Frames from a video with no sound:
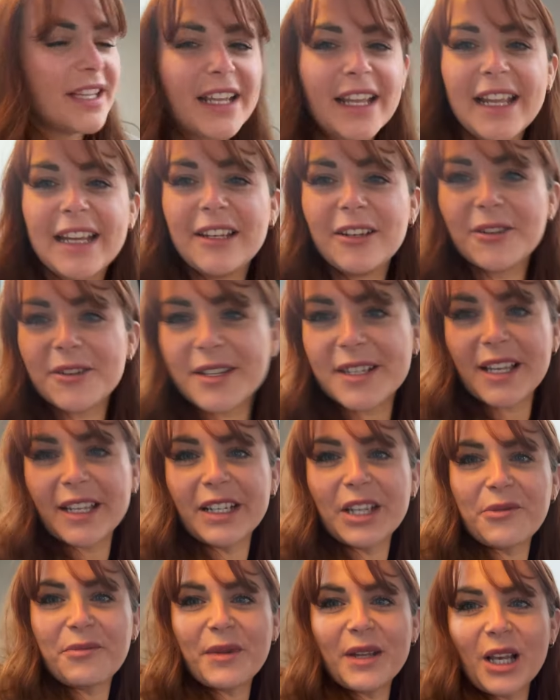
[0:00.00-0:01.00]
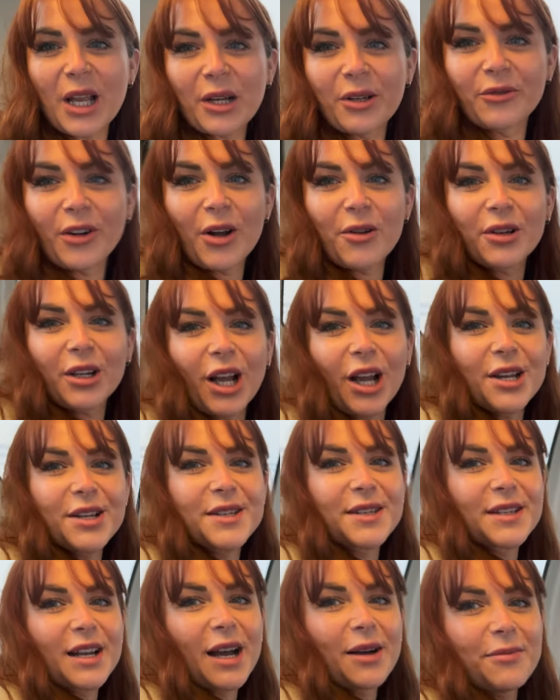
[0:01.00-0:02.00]
It looks like it'd be like a roller
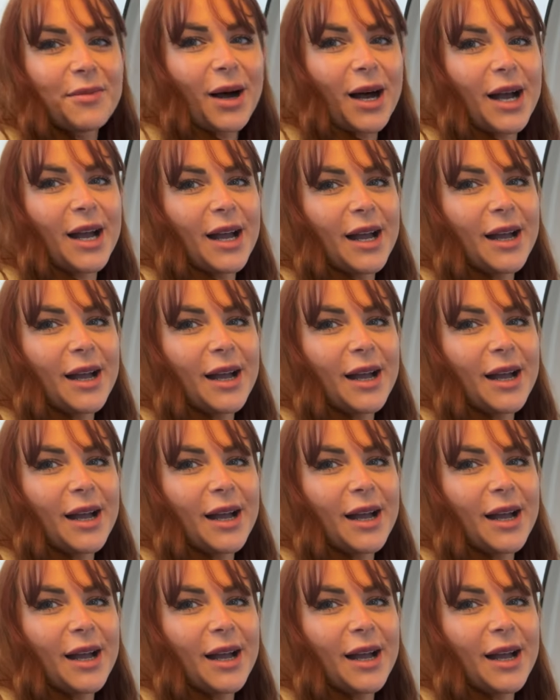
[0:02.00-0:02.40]
coaster, but